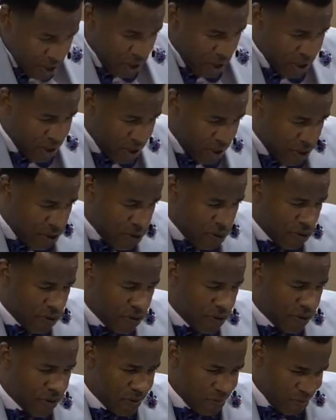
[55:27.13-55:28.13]
us too,
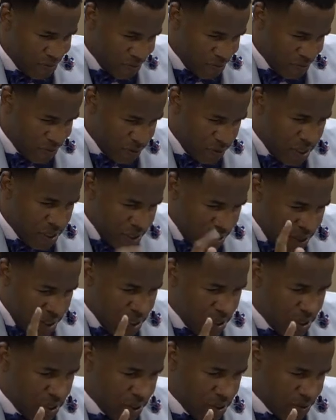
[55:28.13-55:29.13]
is
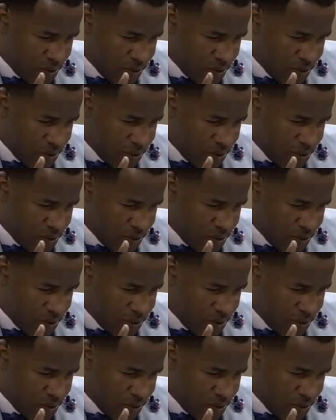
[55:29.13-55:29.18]
this.